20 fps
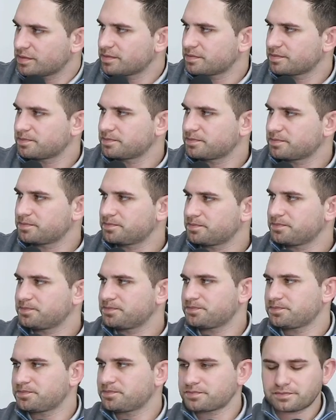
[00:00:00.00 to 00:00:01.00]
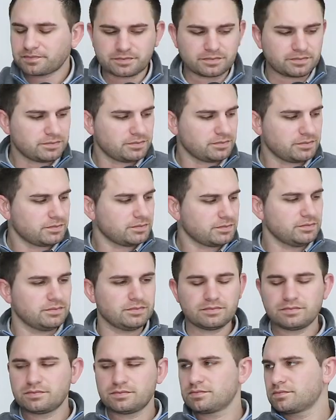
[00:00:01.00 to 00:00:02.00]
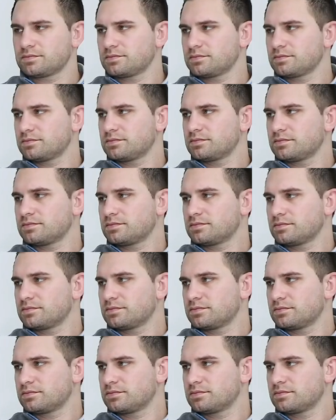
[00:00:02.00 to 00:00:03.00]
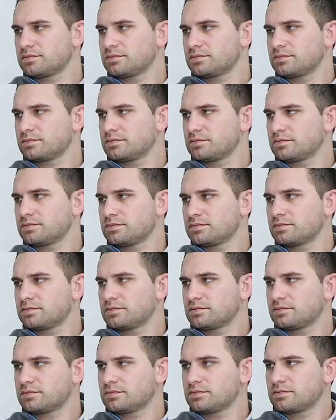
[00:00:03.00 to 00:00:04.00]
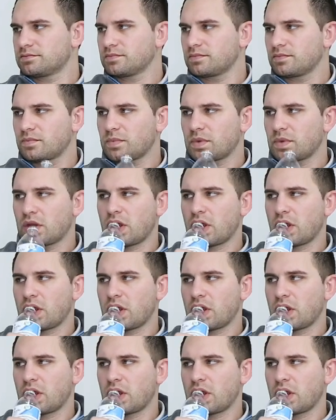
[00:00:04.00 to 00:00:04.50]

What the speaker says: No words are spoken by the person on screen.